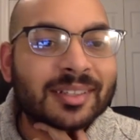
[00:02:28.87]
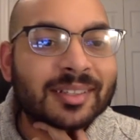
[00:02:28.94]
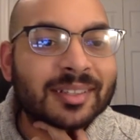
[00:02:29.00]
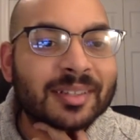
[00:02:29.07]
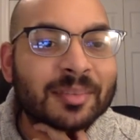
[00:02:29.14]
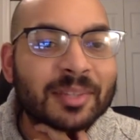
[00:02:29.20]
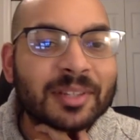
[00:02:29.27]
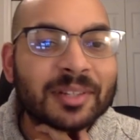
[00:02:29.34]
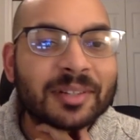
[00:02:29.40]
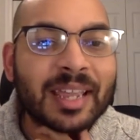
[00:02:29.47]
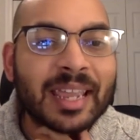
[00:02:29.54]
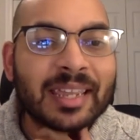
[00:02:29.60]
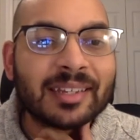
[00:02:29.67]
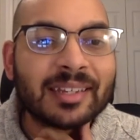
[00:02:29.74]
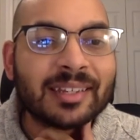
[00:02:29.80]
get a little
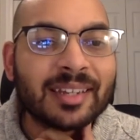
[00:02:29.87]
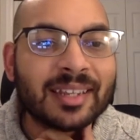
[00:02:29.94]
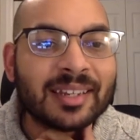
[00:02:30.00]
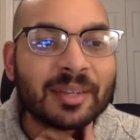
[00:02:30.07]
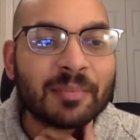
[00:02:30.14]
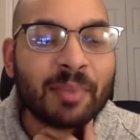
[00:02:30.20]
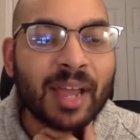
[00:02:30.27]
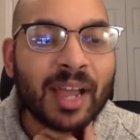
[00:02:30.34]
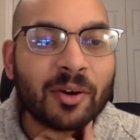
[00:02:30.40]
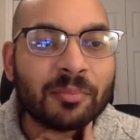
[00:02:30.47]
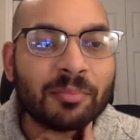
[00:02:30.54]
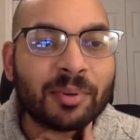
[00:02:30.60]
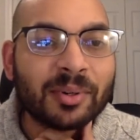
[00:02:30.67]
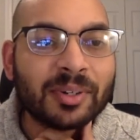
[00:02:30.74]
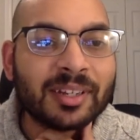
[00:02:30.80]
handy dandy
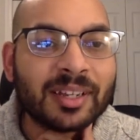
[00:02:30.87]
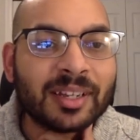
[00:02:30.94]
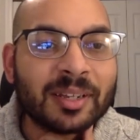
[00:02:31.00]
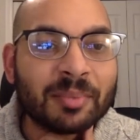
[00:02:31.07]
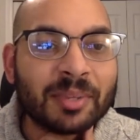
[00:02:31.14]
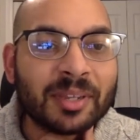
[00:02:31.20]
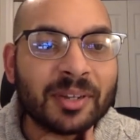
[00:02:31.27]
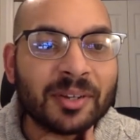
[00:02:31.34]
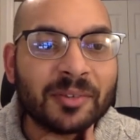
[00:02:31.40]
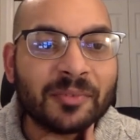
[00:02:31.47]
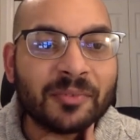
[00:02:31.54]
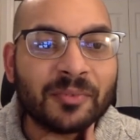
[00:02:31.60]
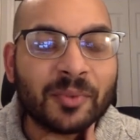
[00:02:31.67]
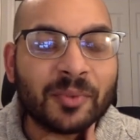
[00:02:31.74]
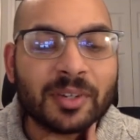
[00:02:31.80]
PowerPoint up here
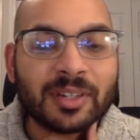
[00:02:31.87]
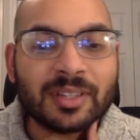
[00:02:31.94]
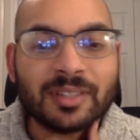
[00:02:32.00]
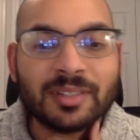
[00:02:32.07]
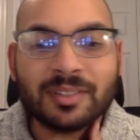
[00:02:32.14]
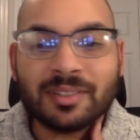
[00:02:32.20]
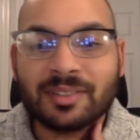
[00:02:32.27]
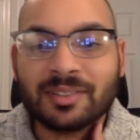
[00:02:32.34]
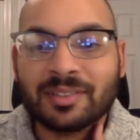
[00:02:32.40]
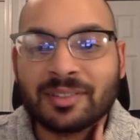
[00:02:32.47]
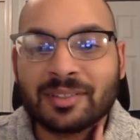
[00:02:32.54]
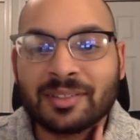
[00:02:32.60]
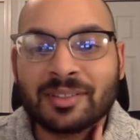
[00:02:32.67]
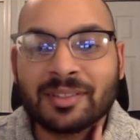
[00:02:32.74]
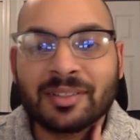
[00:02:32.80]
for
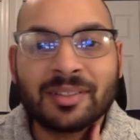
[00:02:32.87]
us.